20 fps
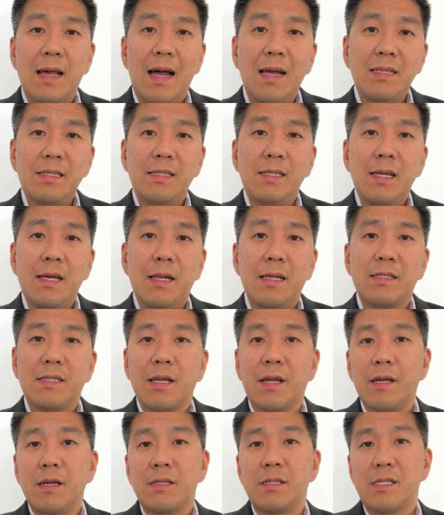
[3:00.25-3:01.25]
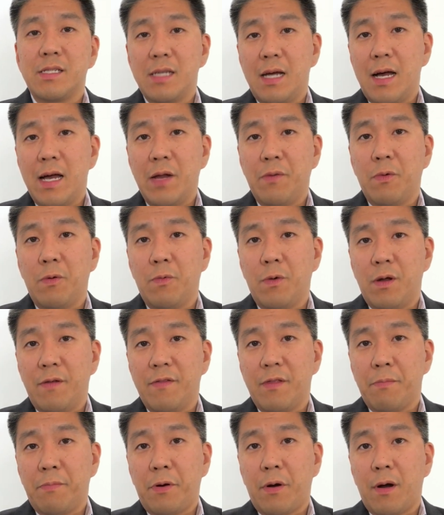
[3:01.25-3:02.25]
I see it as a good sign when one
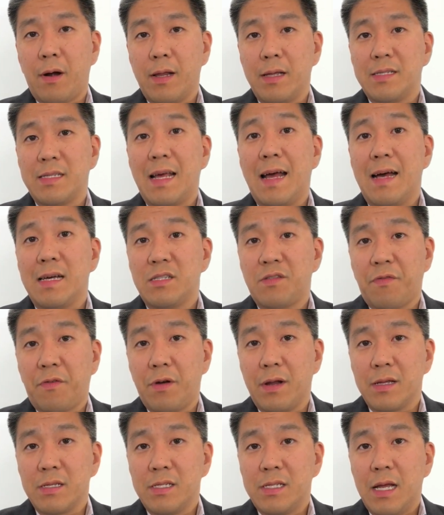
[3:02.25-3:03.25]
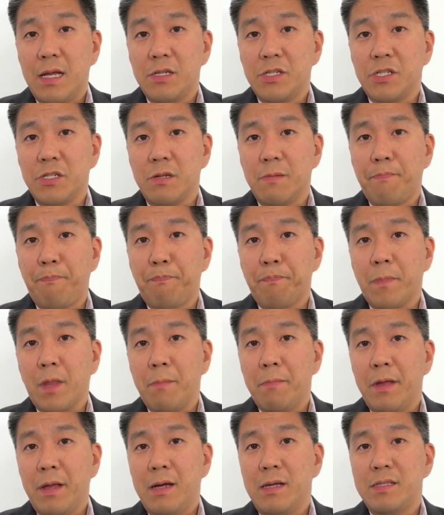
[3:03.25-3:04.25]
of the parties asks for an extension,
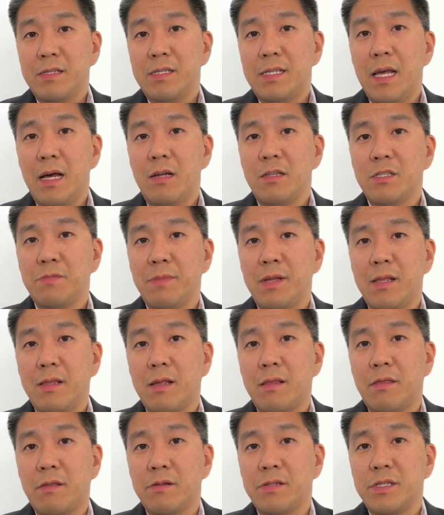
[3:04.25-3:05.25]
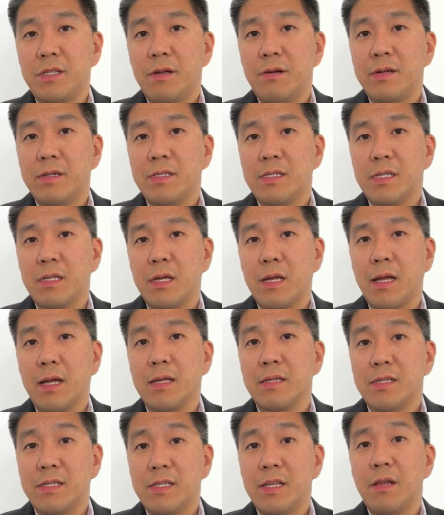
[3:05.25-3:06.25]
because it tells me that they're seriously
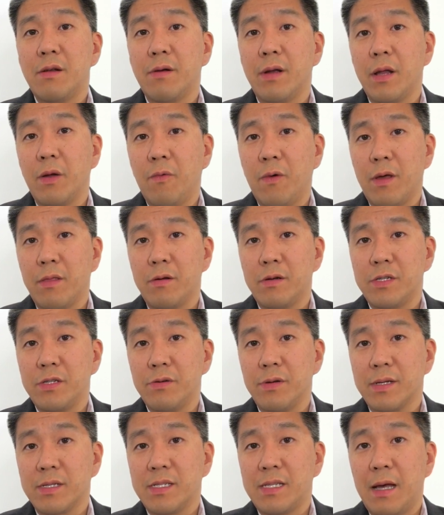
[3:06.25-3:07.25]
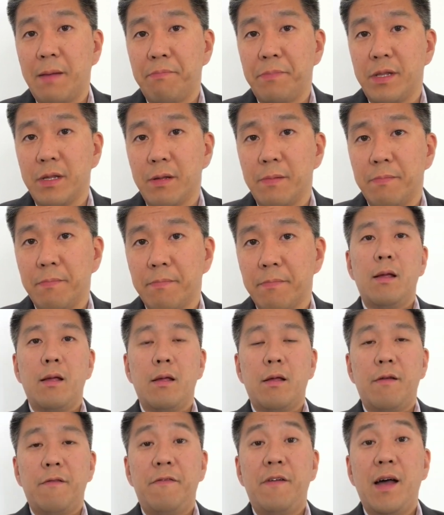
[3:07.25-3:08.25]
considering whether to accept it.
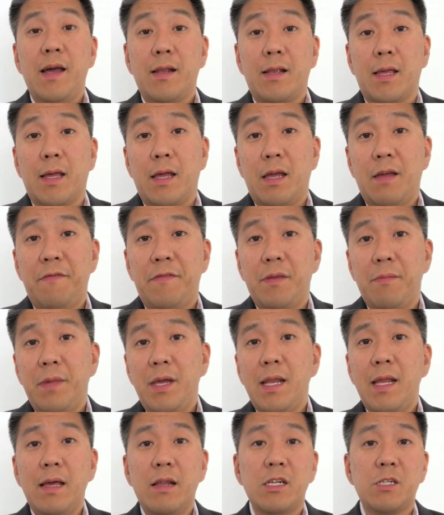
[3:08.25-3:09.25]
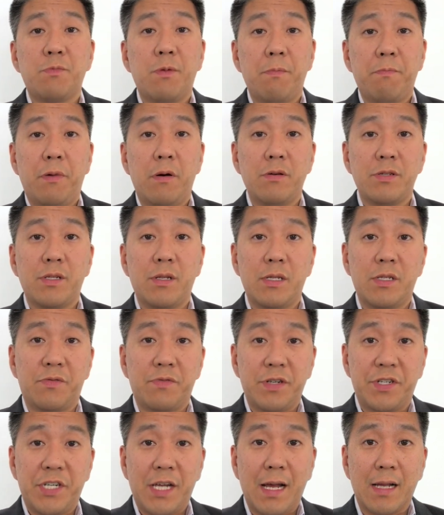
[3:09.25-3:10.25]
Finally, if the mediator's proposal is
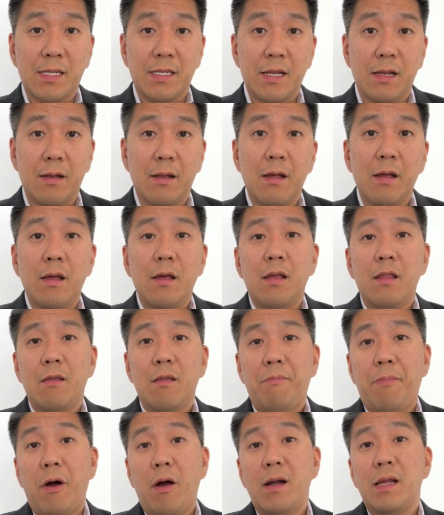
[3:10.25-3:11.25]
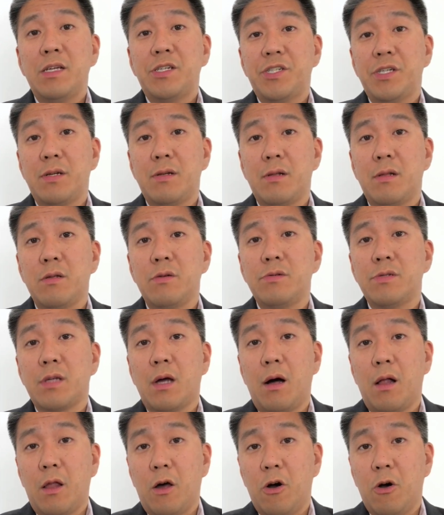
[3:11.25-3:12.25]
rejected, the parties shouldn't lose
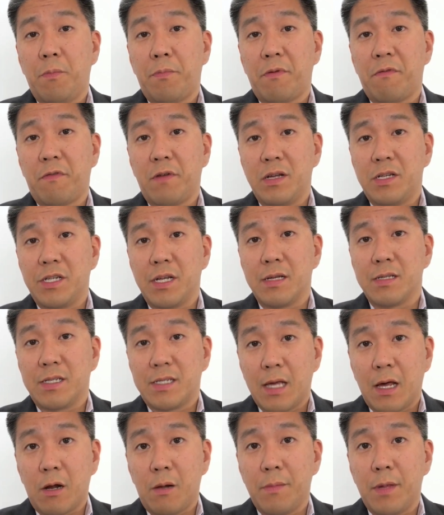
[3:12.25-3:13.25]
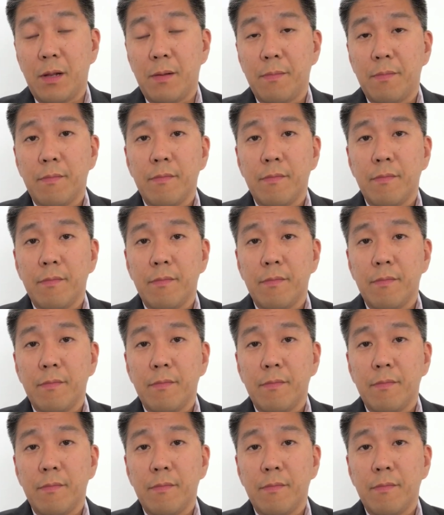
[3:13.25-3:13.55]
all hope of reaching a settlement.